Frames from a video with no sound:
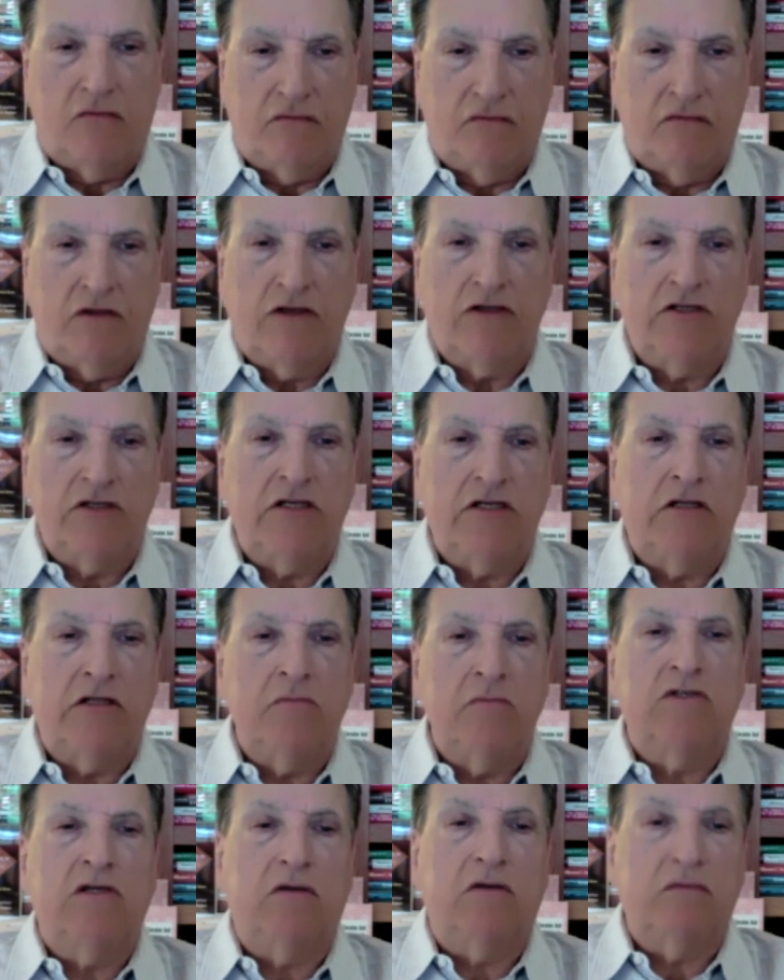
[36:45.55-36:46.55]
They see
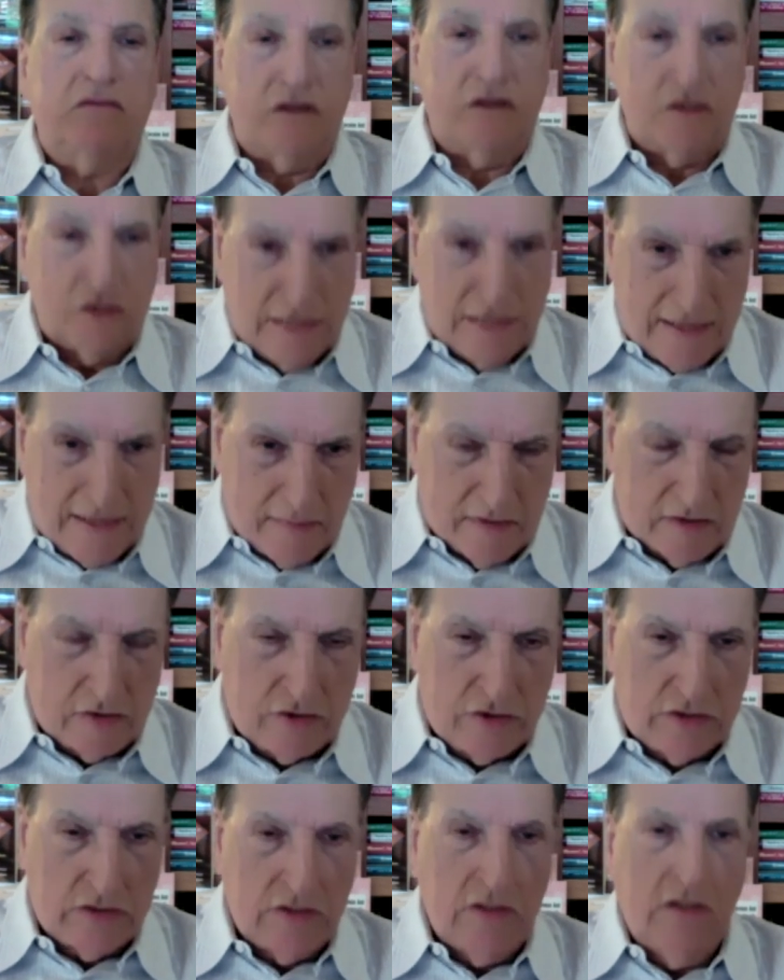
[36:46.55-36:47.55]
themselves as
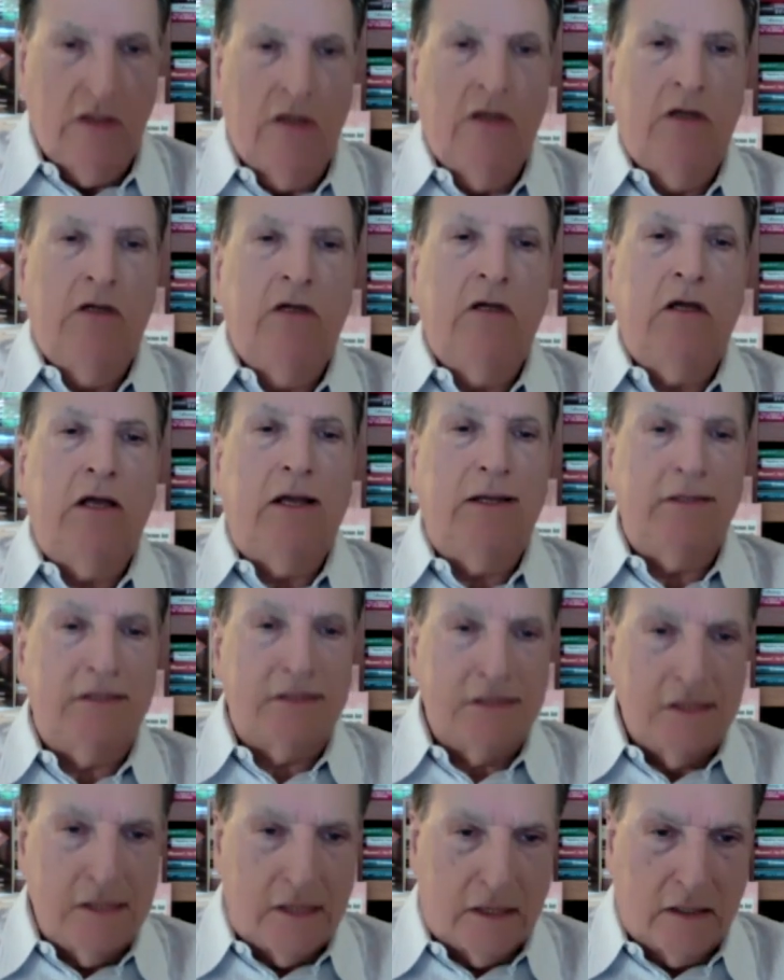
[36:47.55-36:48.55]
damaged and
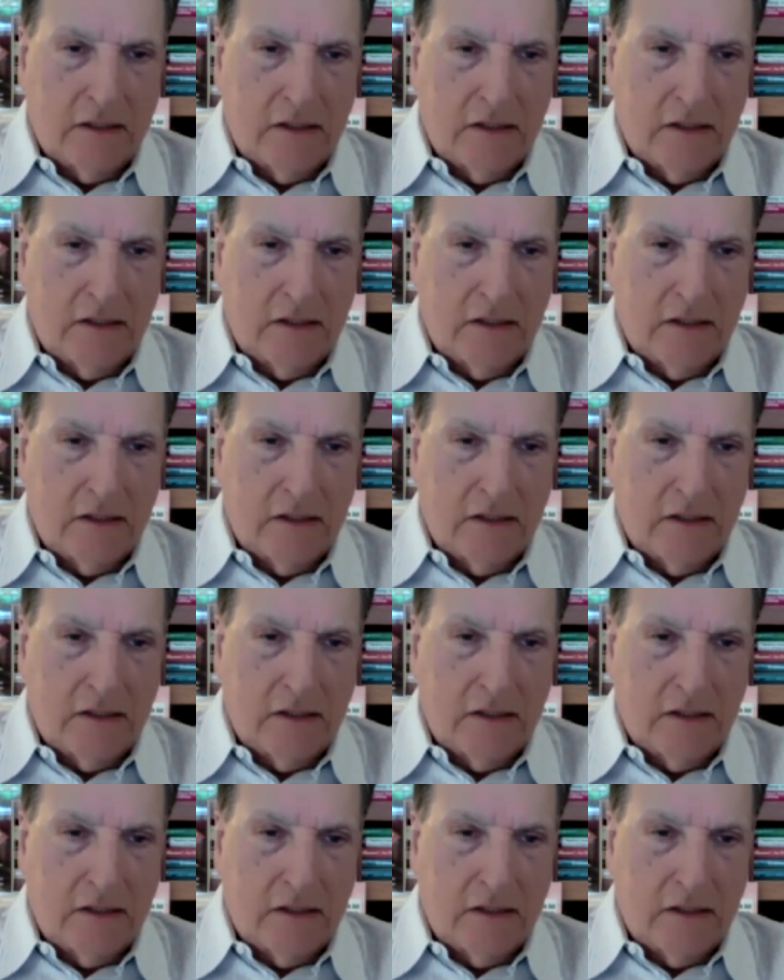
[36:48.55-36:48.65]
sick